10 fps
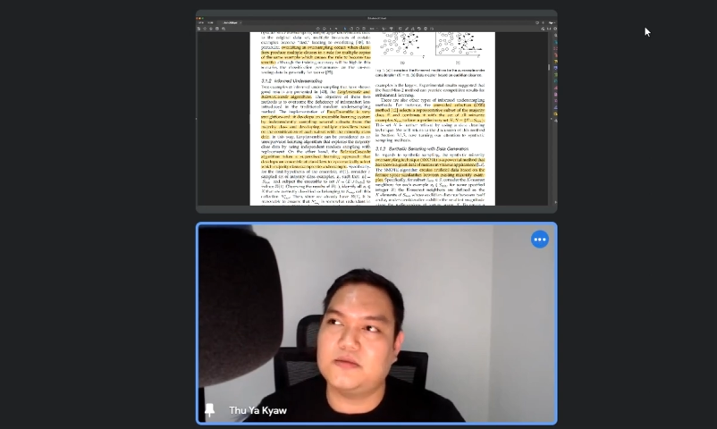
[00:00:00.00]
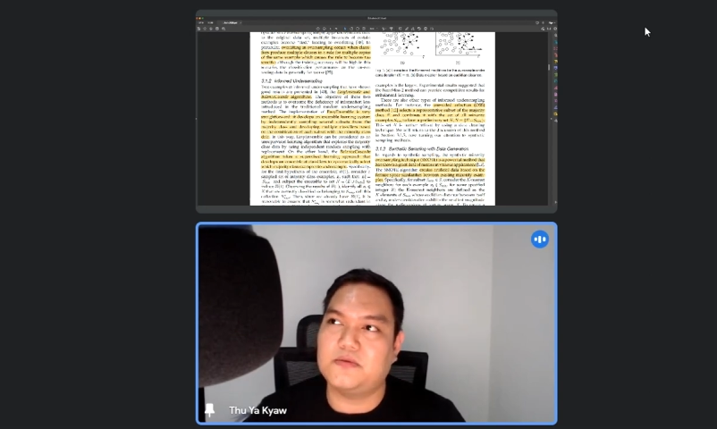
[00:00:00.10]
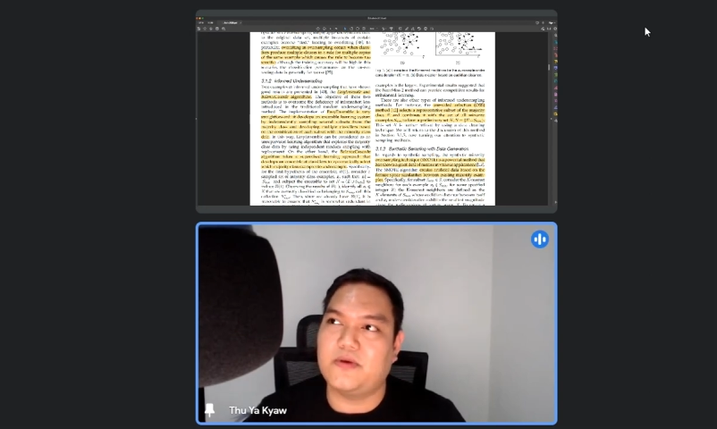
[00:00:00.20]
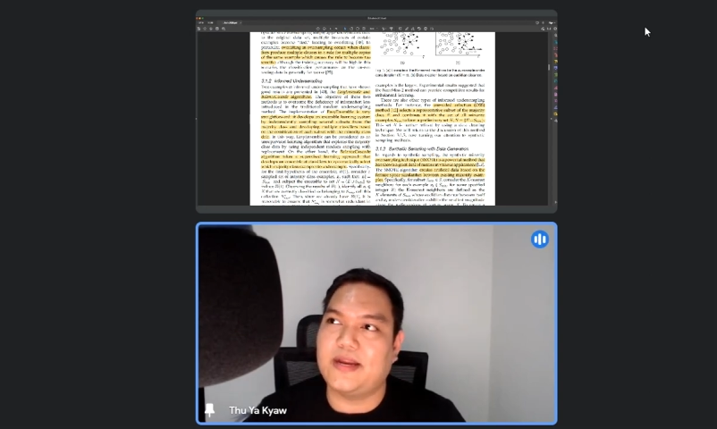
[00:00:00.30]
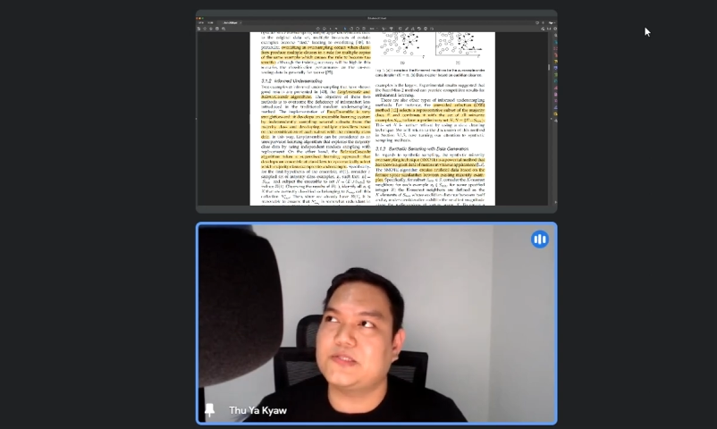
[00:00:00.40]

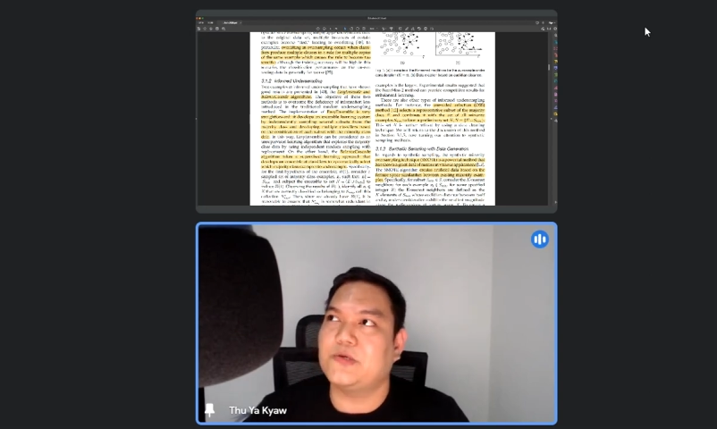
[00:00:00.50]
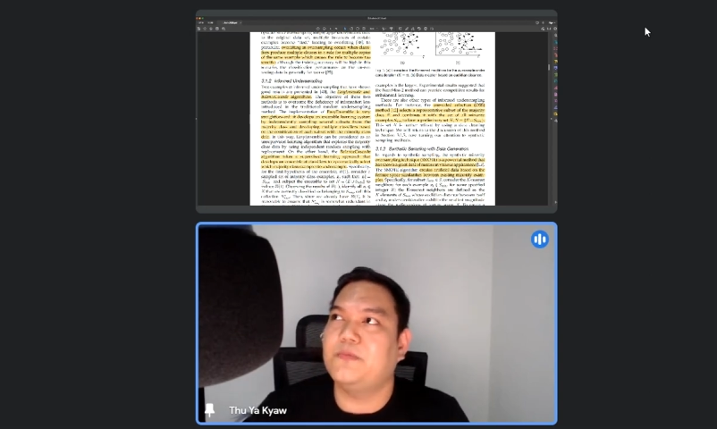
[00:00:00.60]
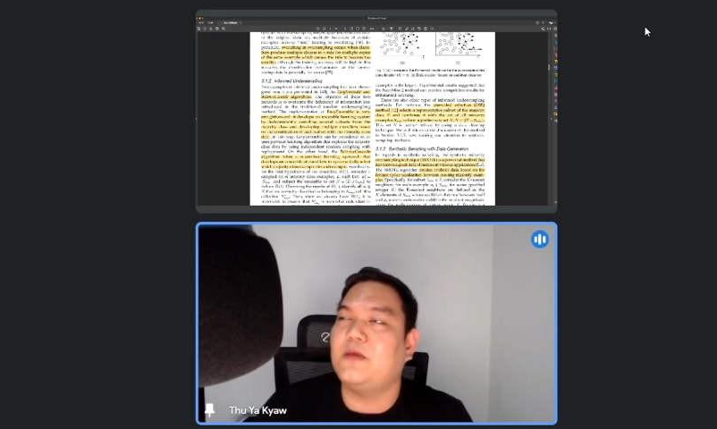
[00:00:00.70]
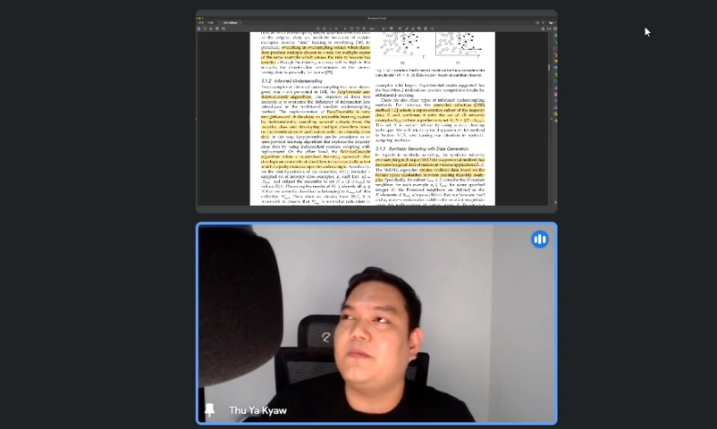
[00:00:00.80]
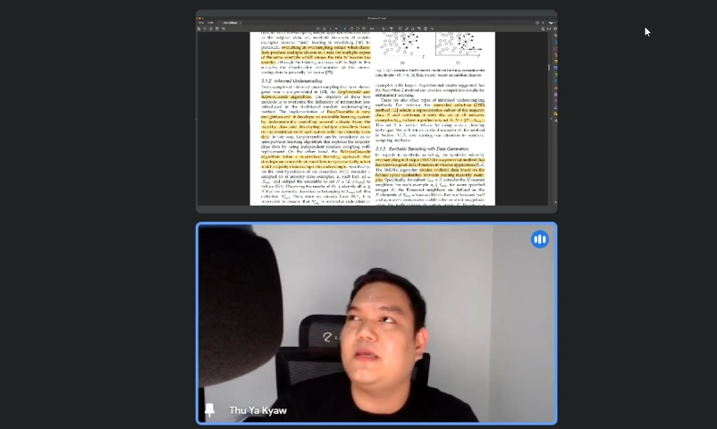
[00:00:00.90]
right? So
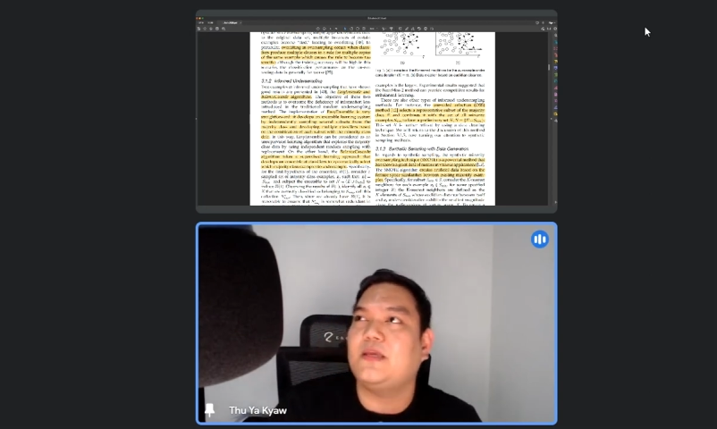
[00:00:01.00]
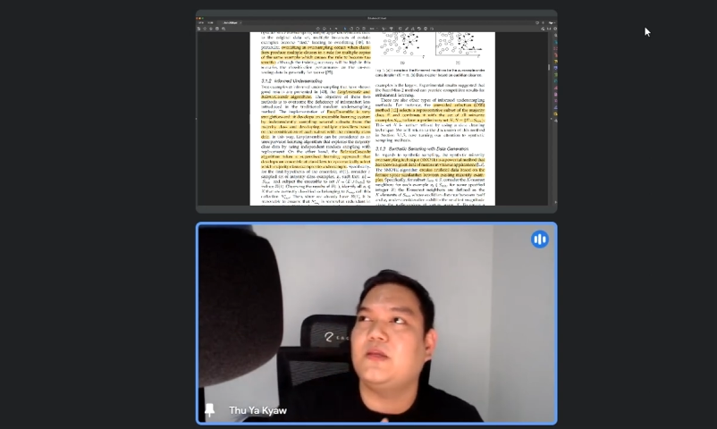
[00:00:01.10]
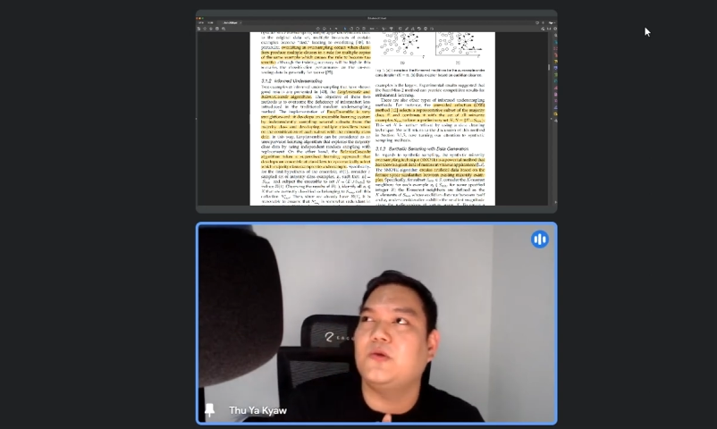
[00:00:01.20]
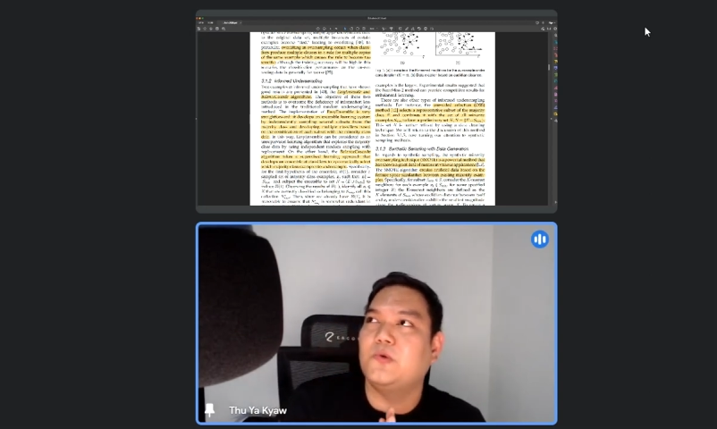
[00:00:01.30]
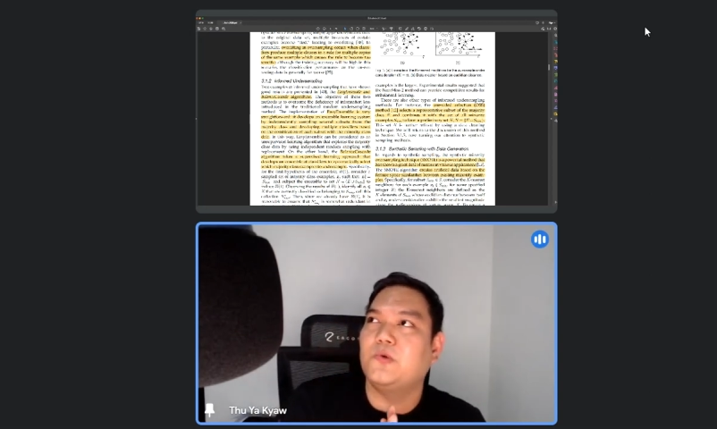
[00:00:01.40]
maybe
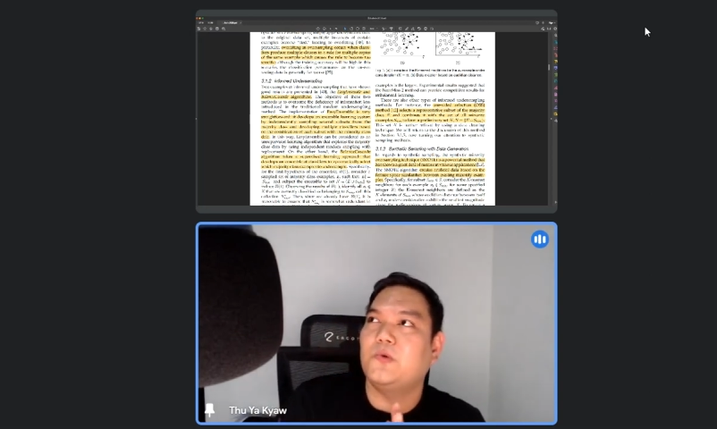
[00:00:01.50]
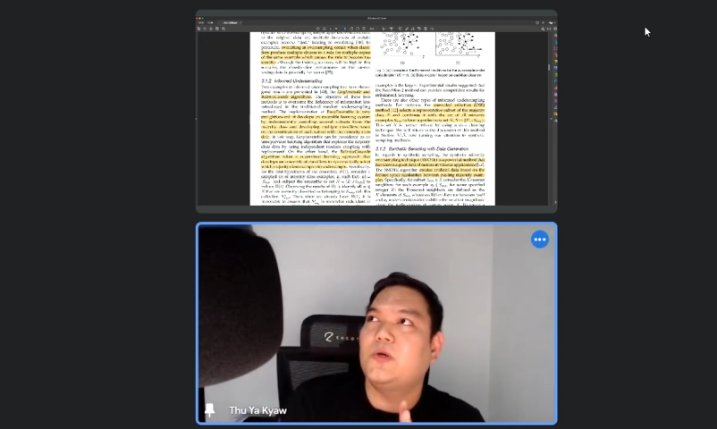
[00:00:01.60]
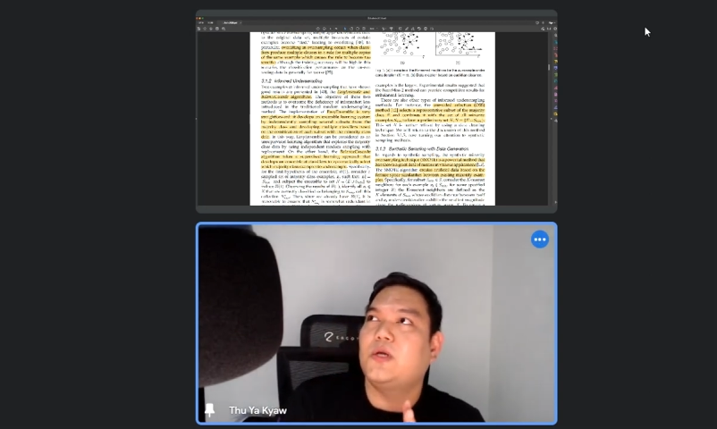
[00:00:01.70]
your